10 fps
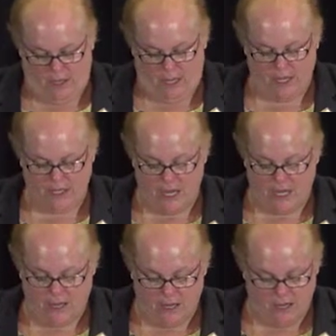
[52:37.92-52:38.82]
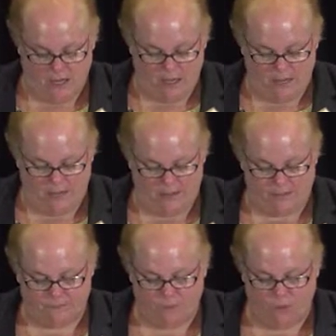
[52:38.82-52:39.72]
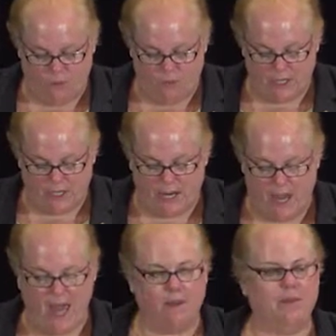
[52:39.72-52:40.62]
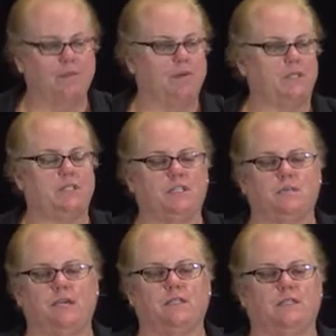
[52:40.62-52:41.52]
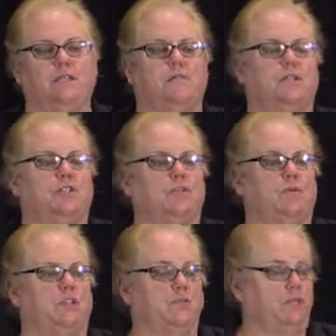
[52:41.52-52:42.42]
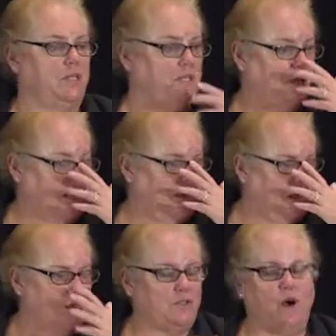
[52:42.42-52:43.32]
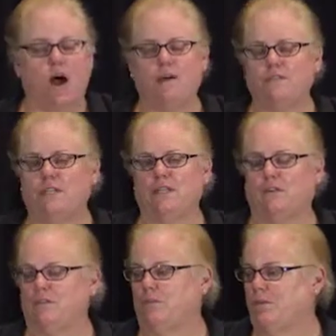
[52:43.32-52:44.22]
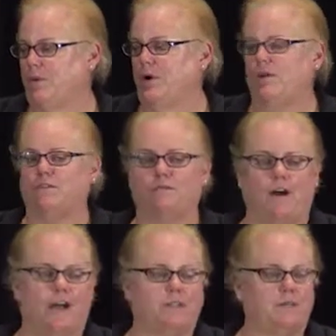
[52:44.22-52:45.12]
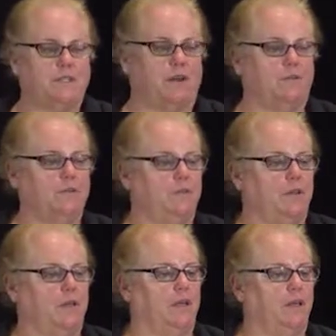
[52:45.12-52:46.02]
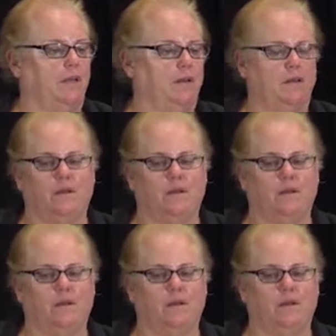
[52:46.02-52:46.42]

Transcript: And then what can happen with these suspected deep tissue injuries is often they'll what we call define themselves within